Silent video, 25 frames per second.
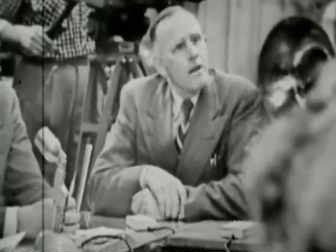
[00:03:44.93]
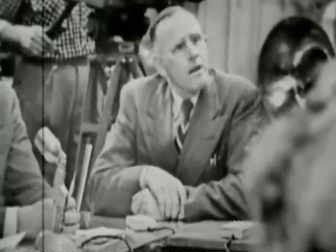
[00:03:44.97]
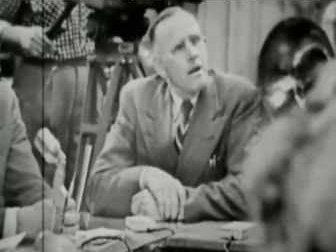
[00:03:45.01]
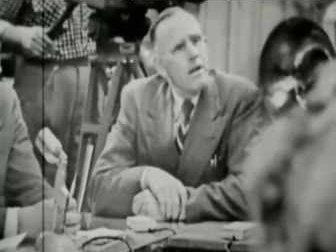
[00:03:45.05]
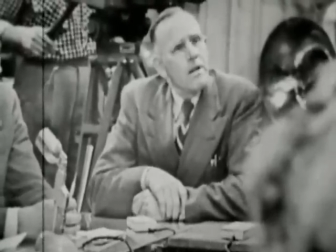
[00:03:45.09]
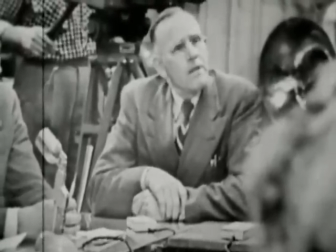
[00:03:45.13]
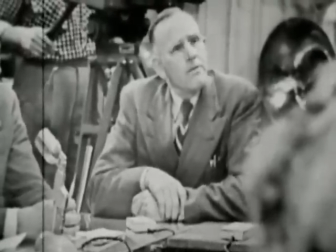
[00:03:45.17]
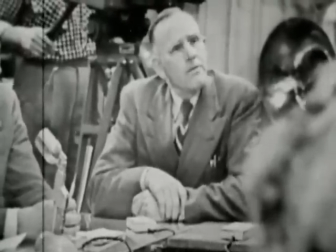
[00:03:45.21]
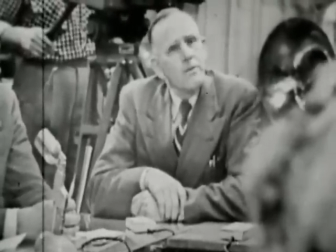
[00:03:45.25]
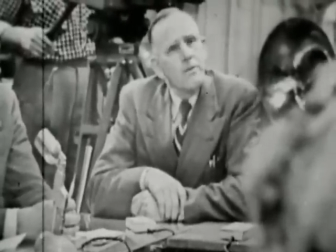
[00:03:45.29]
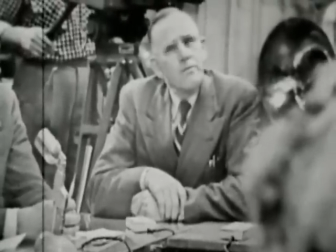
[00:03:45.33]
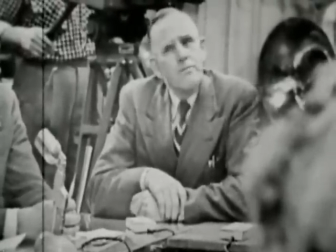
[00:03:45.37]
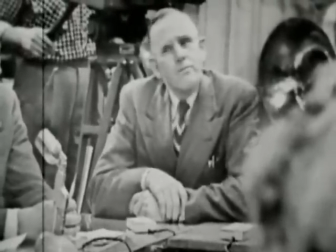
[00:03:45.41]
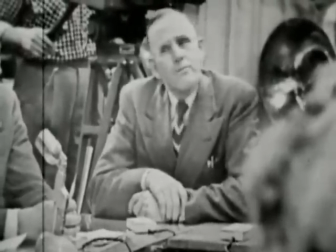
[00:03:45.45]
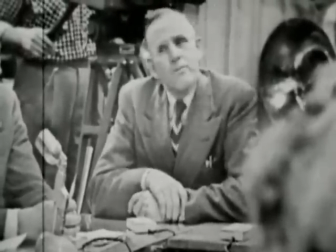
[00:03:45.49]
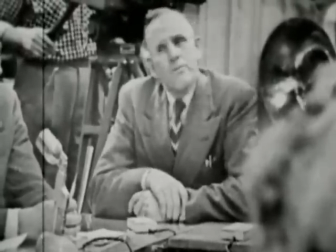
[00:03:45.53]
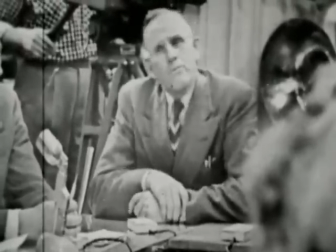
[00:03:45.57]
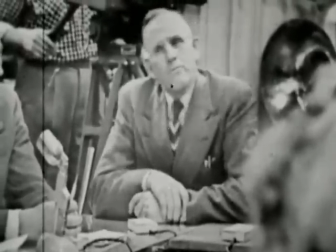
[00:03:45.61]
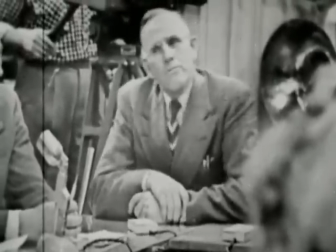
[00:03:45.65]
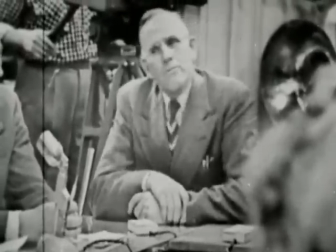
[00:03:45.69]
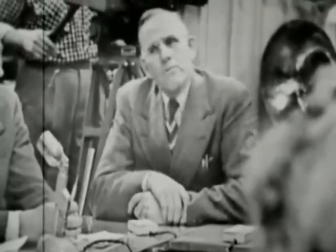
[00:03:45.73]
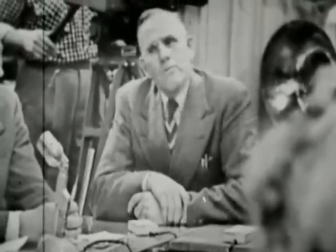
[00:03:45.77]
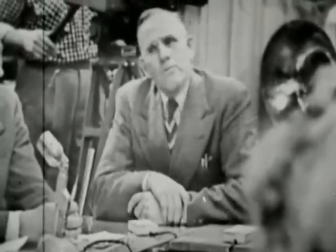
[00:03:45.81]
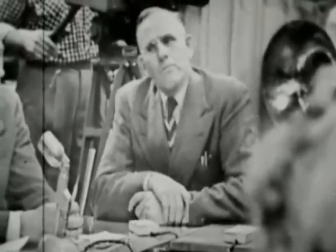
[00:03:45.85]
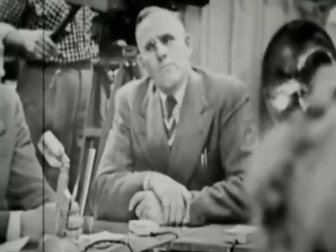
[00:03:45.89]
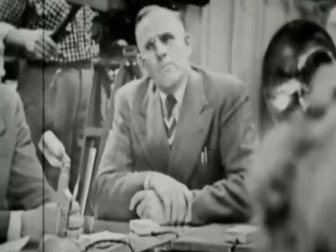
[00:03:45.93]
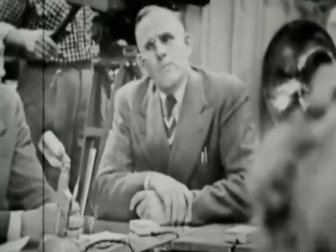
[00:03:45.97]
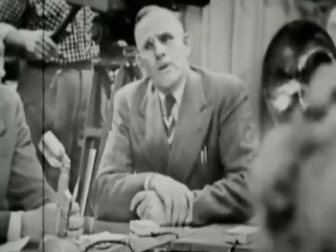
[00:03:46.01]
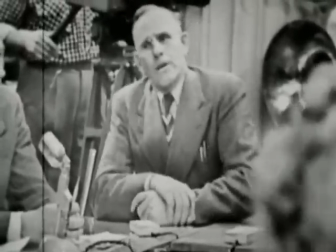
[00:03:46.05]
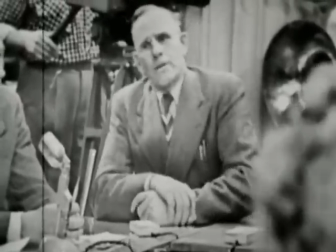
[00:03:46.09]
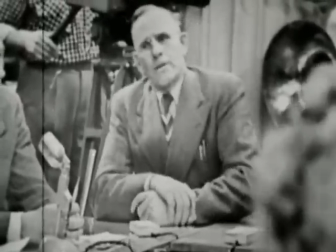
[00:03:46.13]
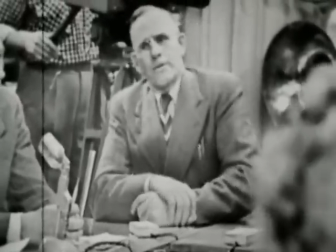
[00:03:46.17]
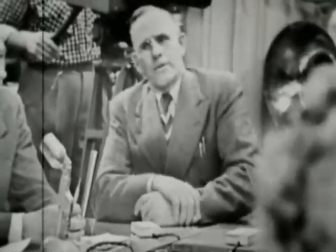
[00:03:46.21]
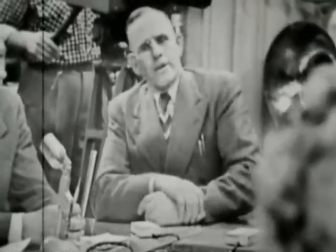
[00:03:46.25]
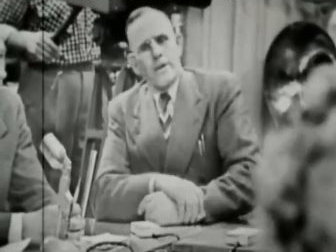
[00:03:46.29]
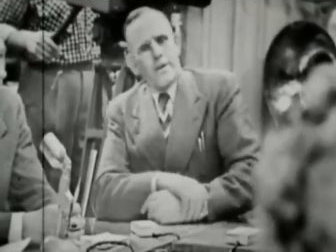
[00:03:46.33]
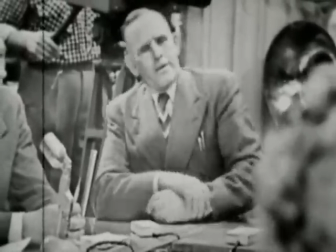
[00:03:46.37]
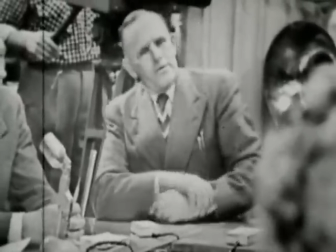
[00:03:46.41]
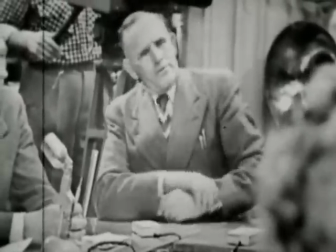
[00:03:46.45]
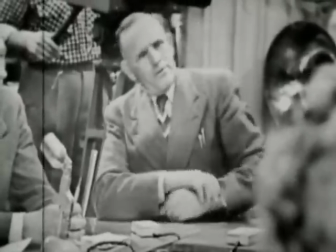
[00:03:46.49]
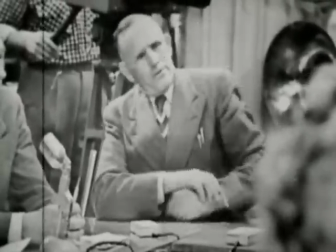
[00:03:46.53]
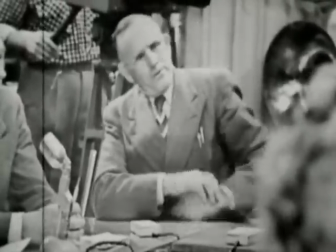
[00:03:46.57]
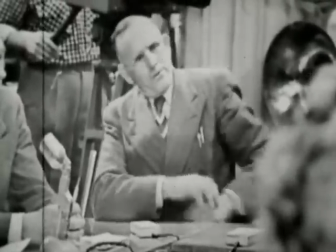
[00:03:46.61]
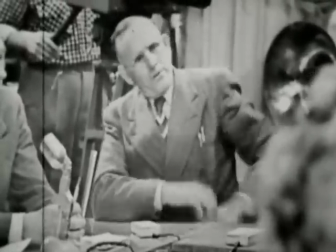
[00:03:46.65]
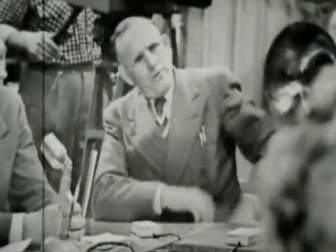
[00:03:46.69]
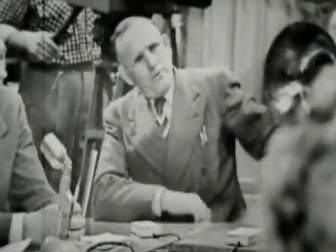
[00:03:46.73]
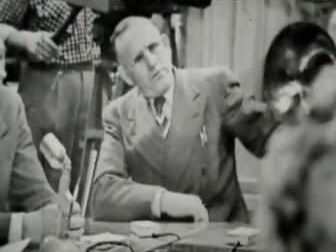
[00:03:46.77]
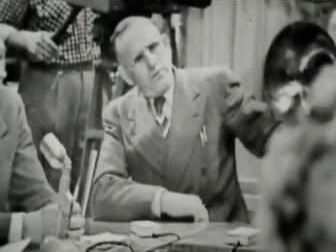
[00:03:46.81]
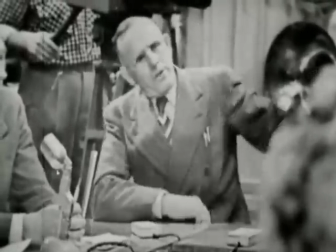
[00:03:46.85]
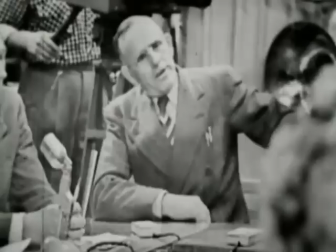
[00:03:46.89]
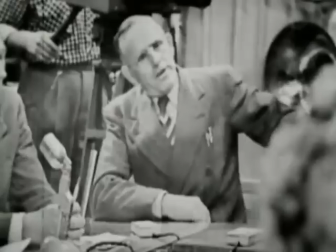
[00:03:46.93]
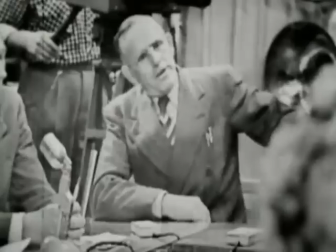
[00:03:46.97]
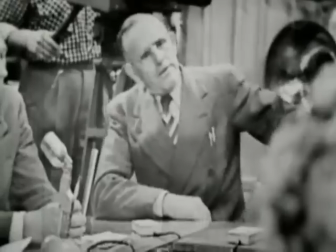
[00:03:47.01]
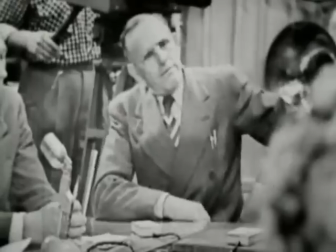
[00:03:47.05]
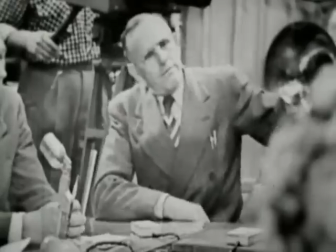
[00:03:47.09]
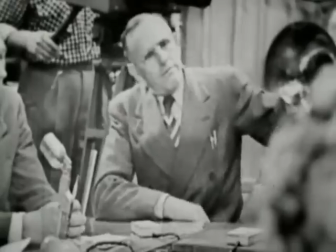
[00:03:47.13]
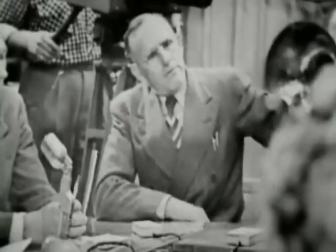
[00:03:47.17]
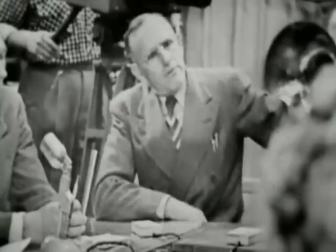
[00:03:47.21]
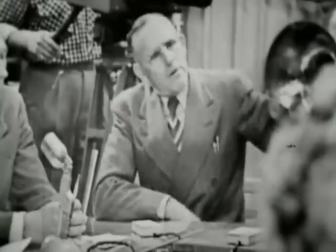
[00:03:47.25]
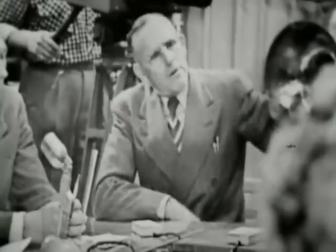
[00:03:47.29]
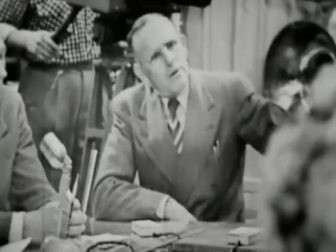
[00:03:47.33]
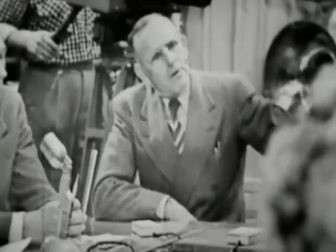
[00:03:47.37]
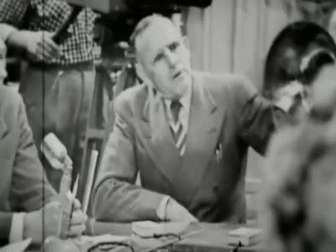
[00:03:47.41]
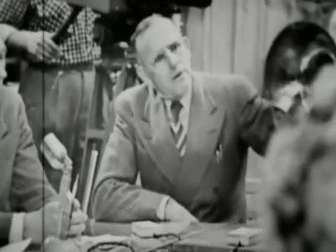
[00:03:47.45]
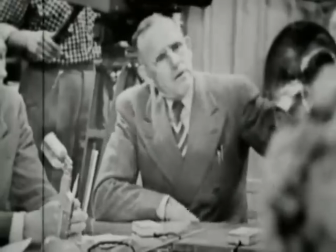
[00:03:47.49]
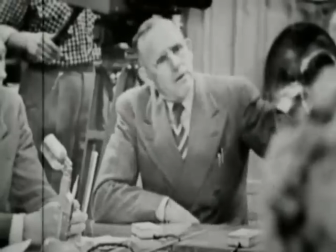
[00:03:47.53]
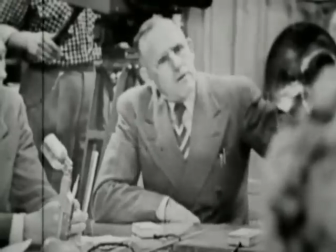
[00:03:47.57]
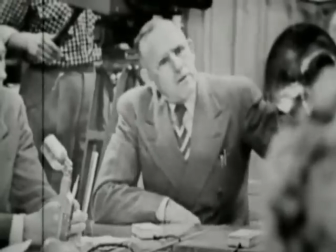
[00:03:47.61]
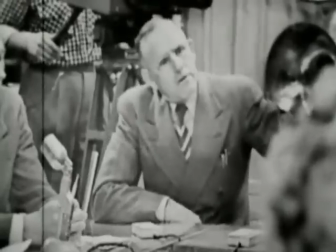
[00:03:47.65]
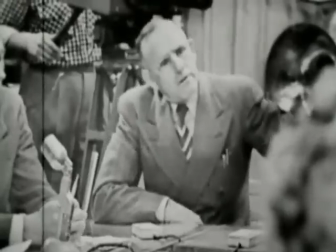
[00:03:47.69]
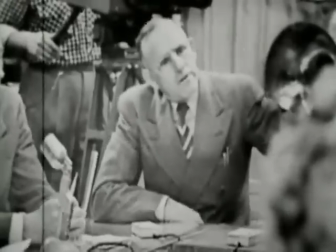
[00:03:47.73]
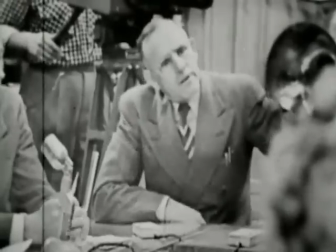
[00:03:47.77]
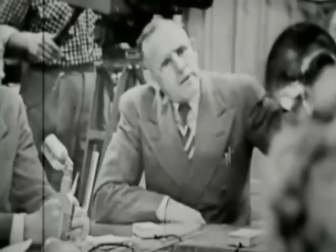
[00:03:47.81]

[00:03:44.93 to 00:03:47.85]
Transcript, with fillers: I just don't know about that. You know, they've uh,